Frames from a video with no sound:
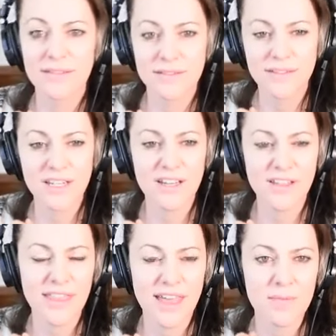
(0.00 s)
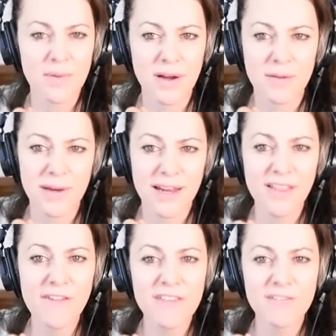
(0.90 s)
figure out that part but I
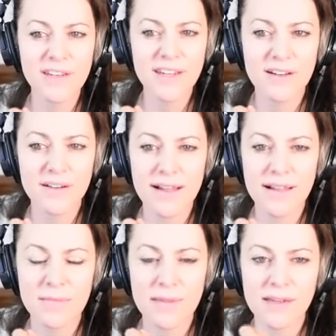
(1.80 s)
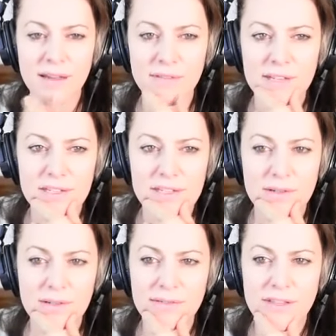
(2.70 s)
love the video element of it too
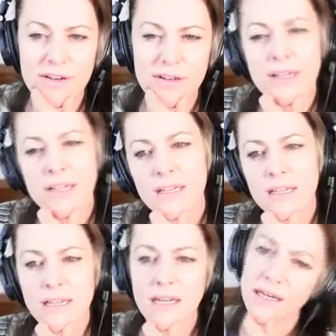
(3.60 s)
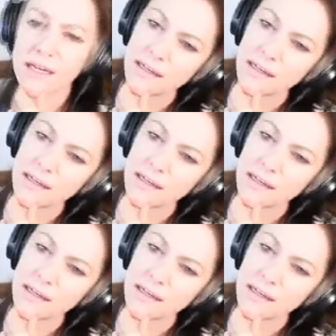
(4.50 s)
even though yeah